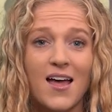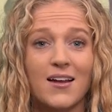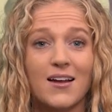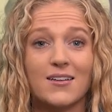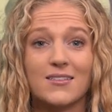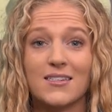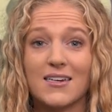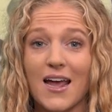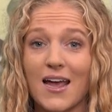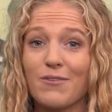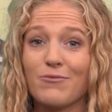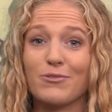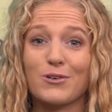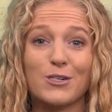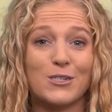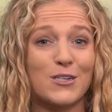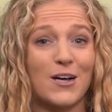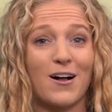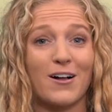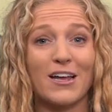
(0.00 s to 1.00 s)
Now today
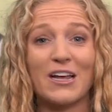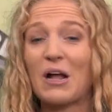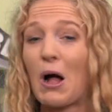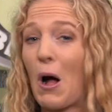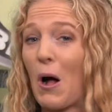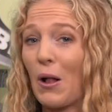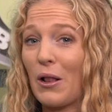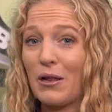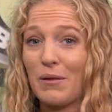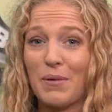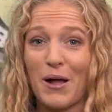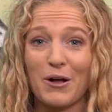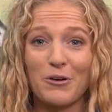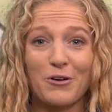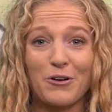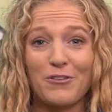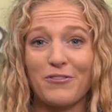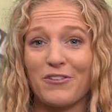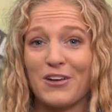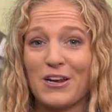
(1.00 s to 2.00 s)
we're talking all about
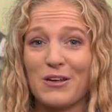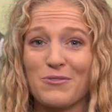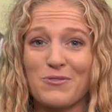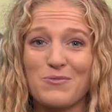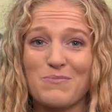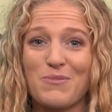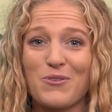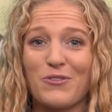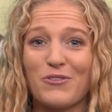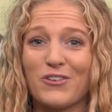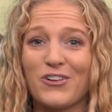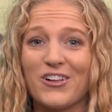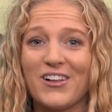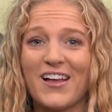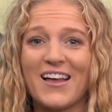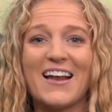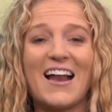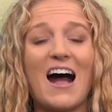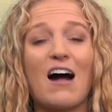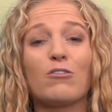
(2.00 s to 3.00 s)
graffiti removal
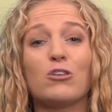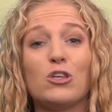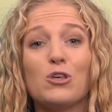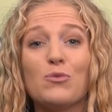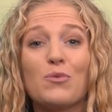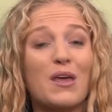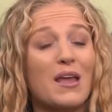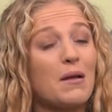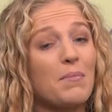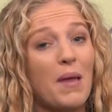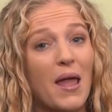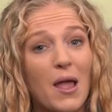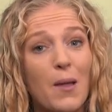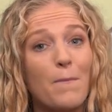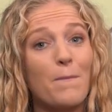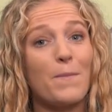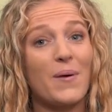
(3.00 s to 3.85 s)
and how you can make